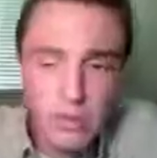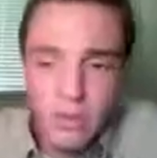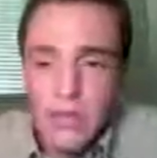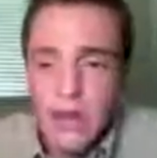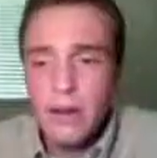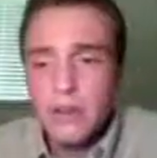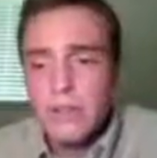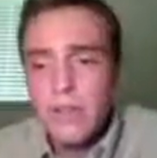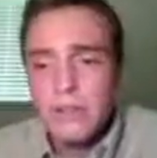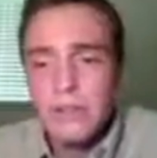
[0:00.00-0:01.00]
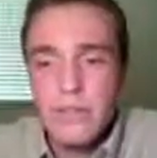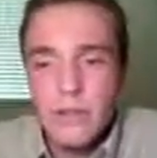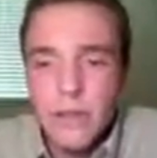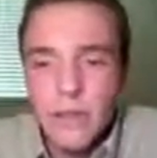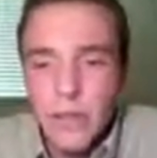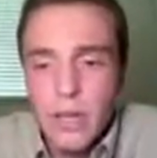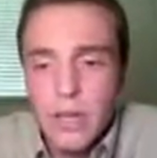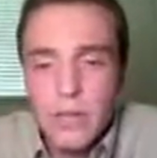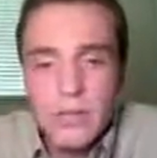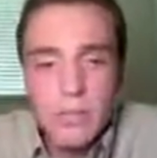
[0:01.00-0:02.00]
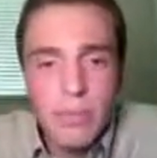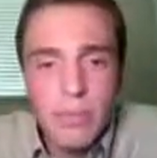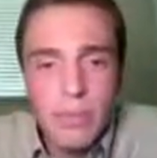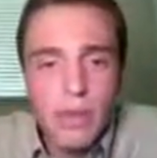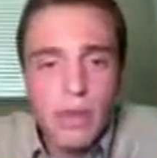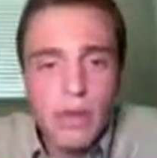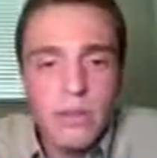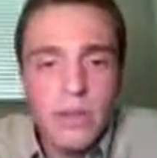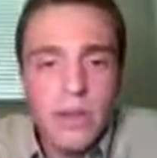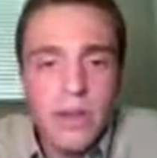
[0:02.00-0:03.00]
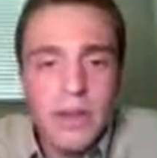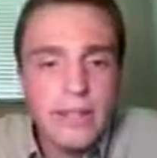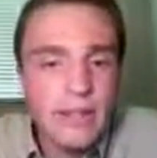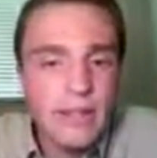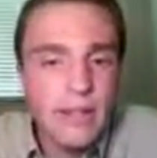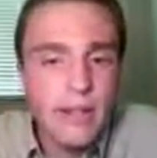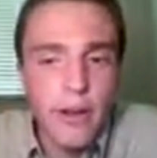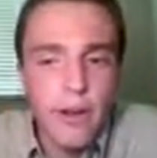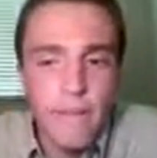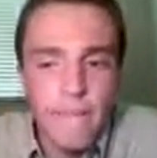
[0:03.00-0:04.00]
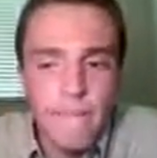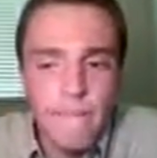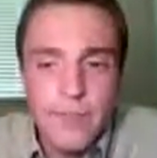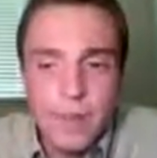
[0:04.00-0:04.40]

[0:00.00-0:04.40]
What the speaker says: was entirely necessary. Something along the lines of,